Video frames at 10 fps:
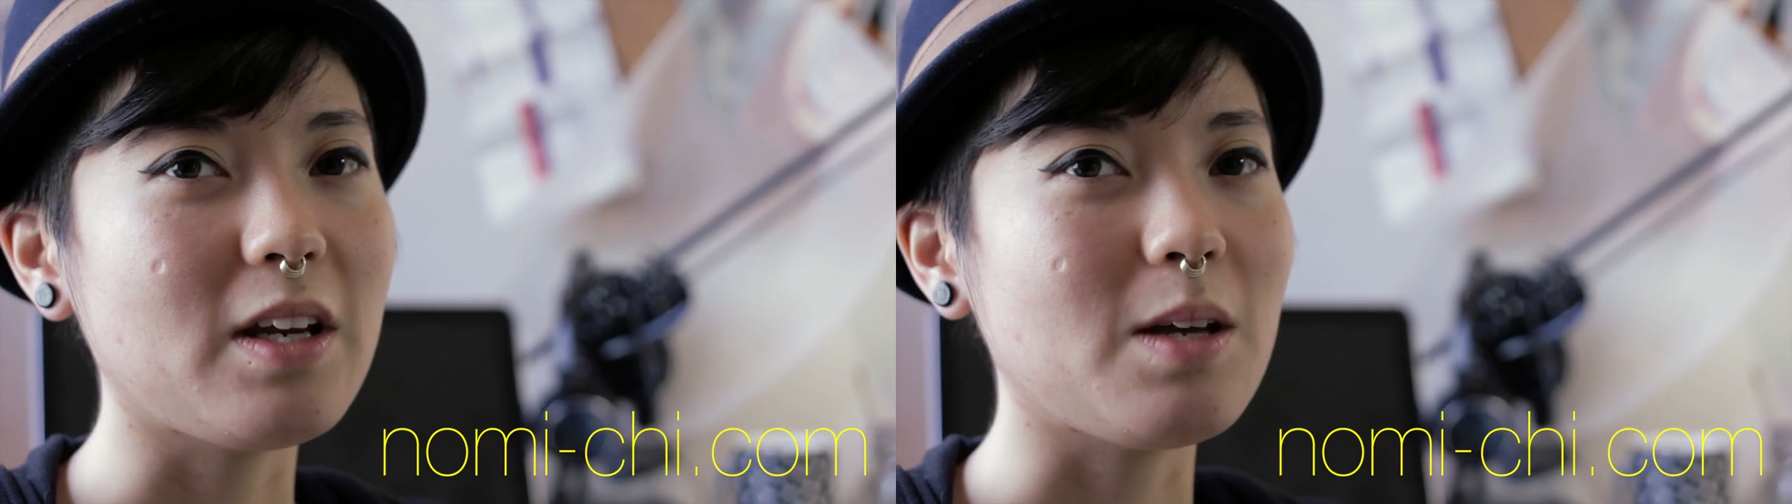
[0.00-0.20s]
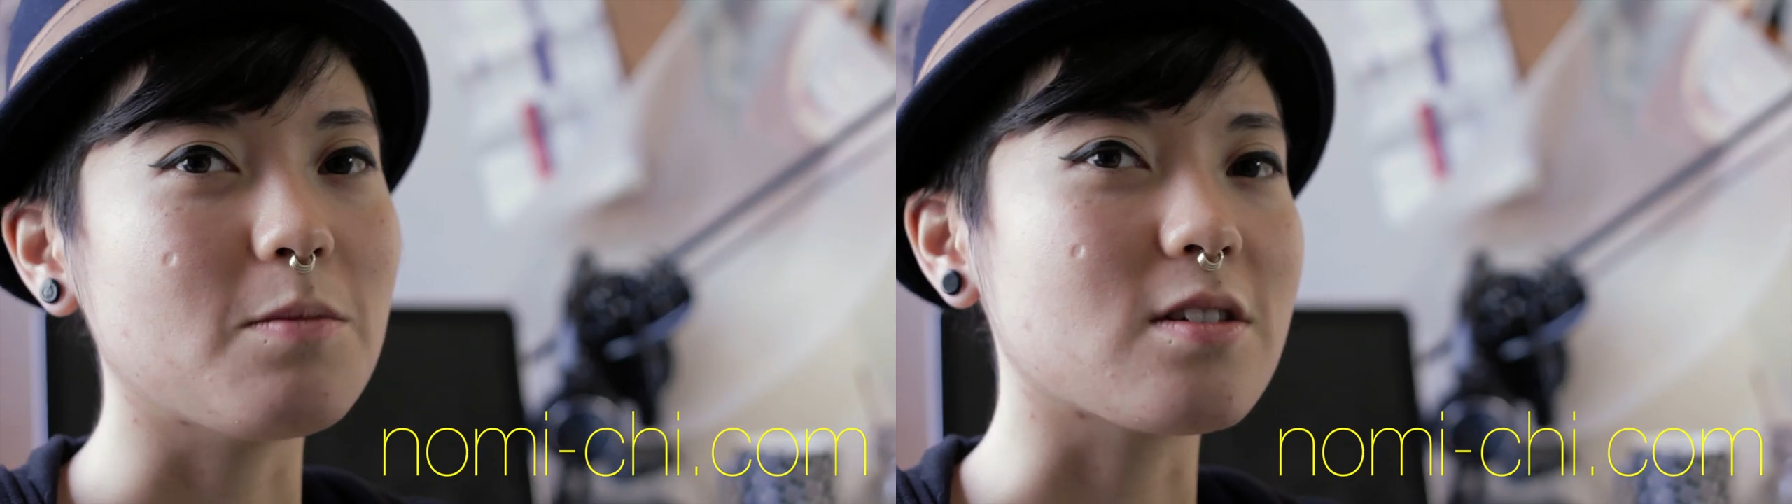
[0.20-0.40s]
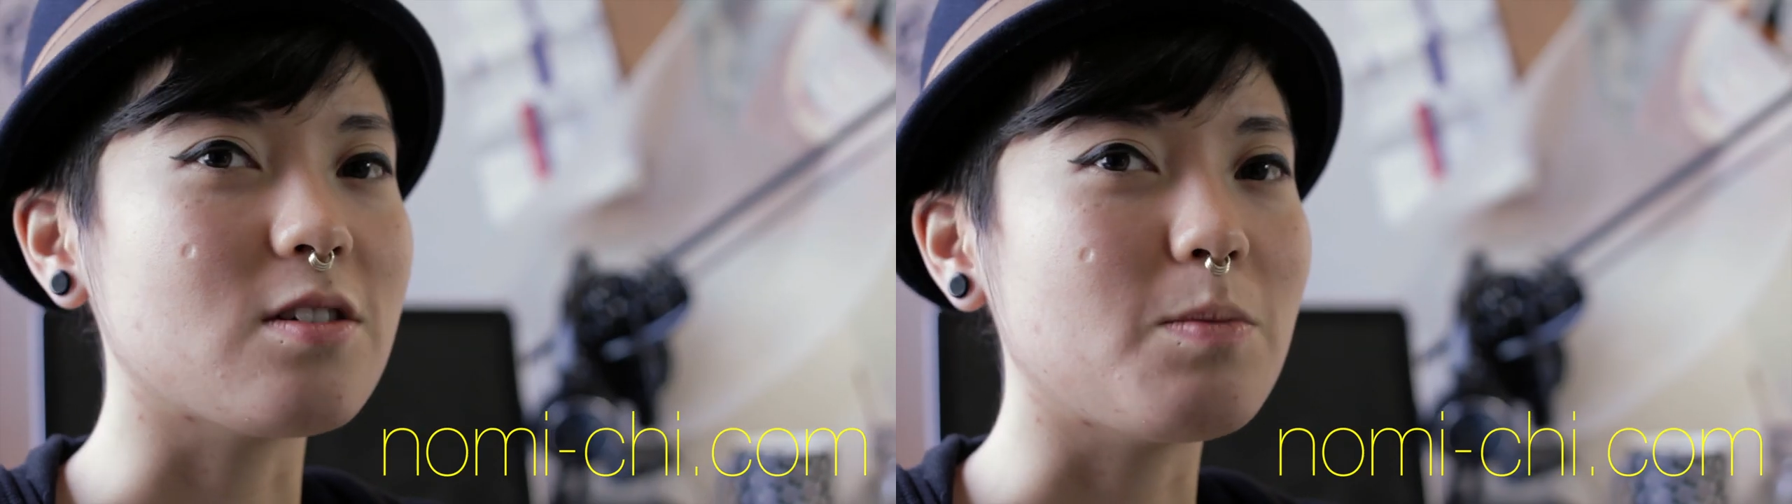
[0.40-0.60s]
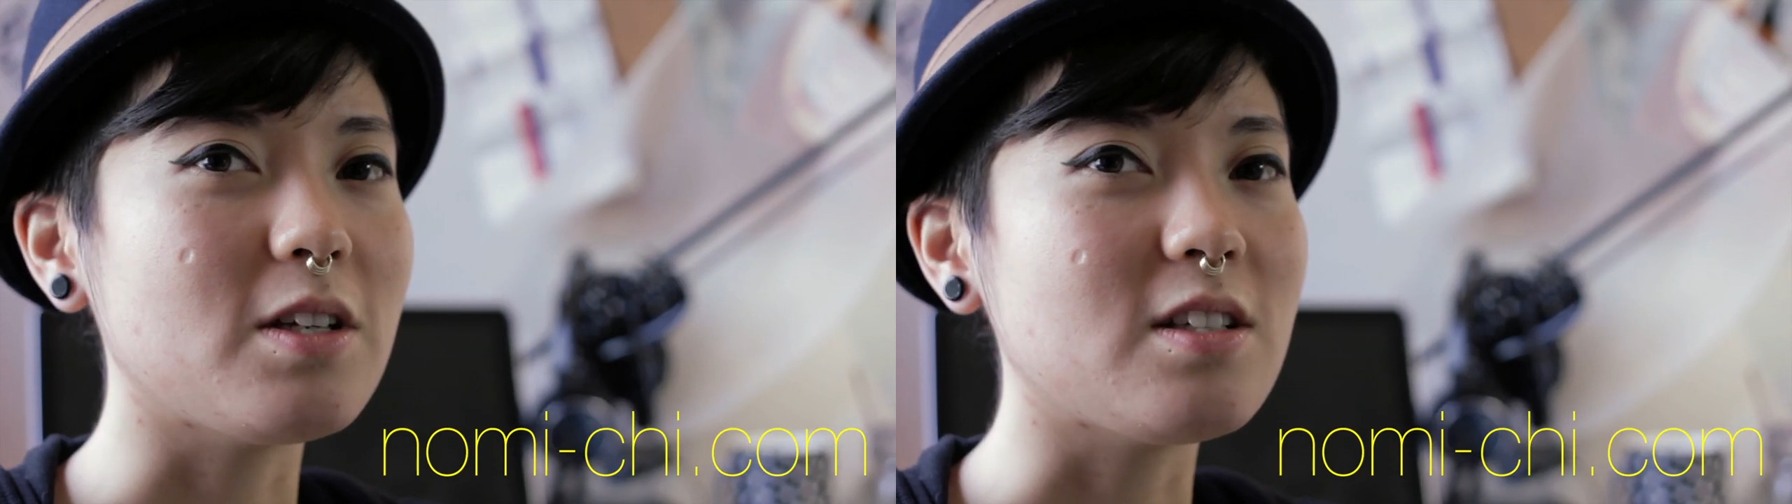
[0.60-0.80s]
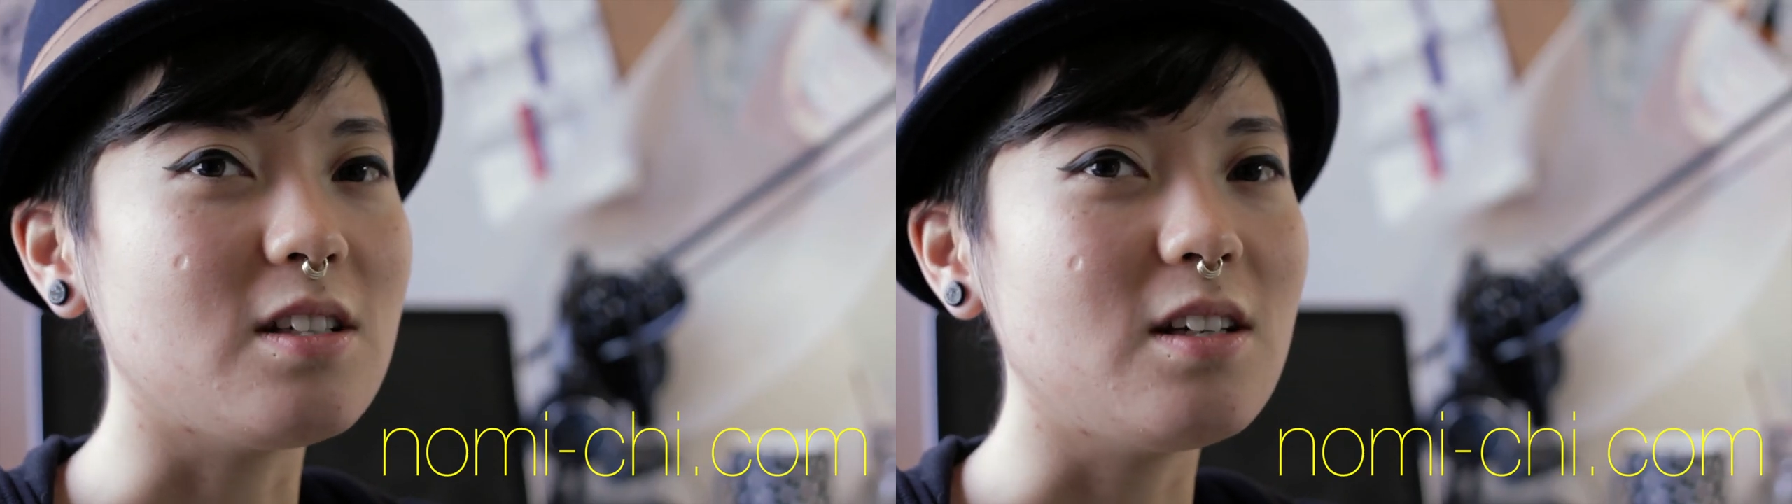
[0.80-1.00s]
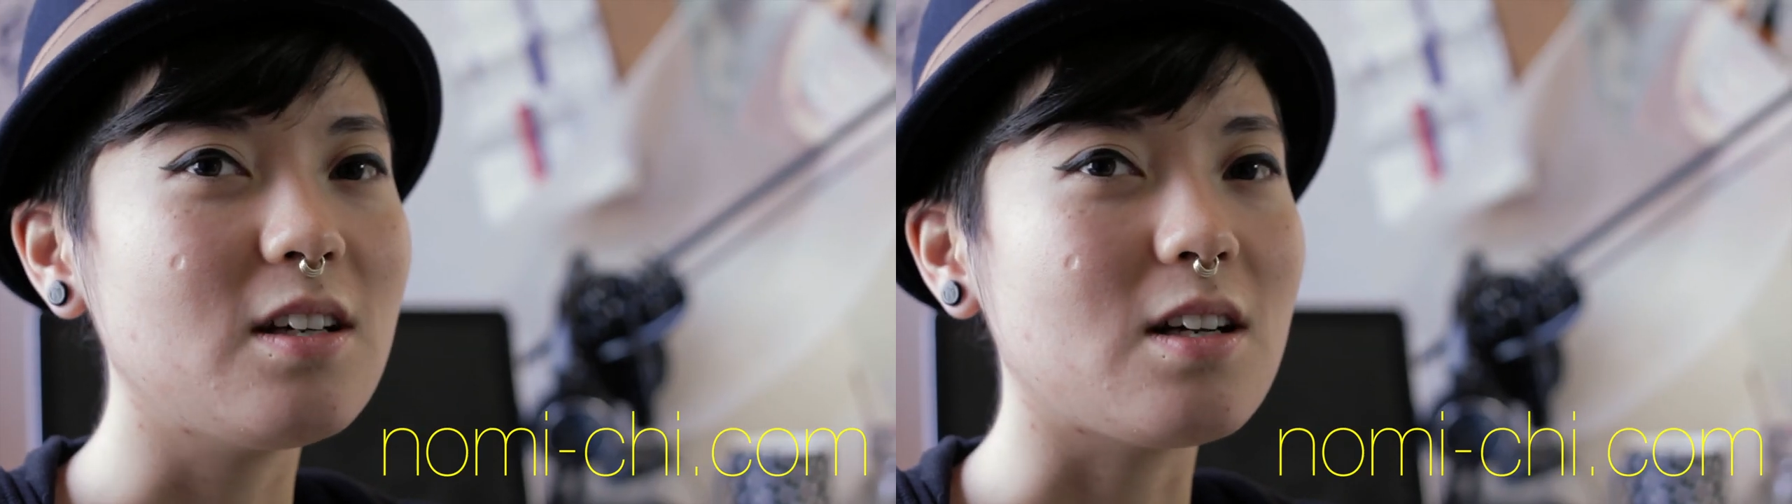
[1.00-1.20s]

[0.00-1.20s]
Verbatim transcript: my name is Nomi Chi,